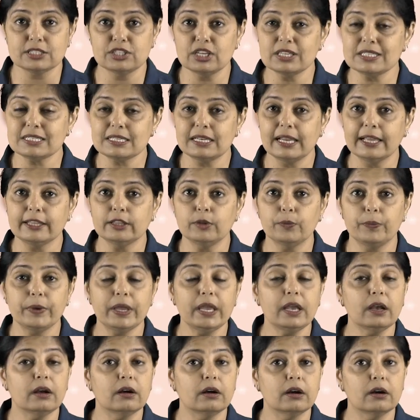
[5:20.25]
just like the
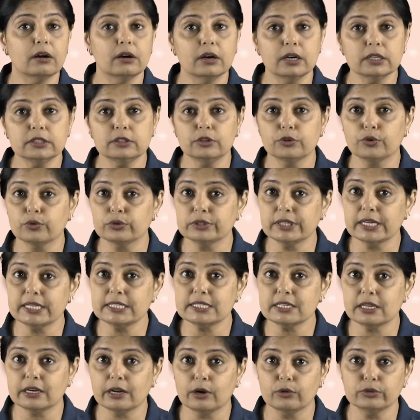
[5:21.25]
way earth
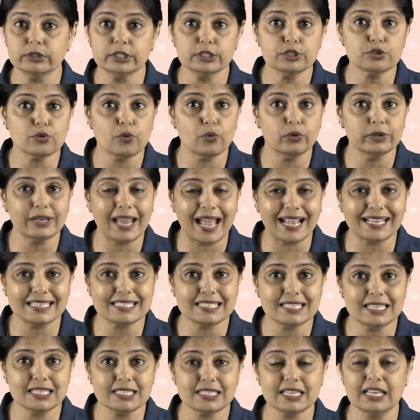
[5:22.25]
rotates around its own
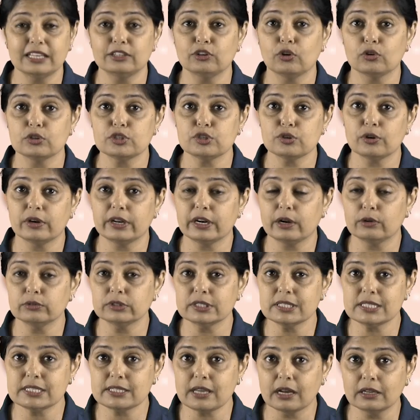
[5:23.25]
axis and also around
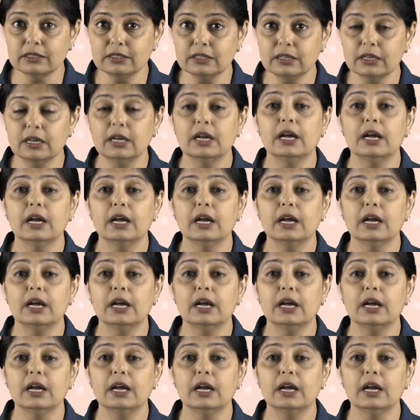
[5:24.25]
the sun.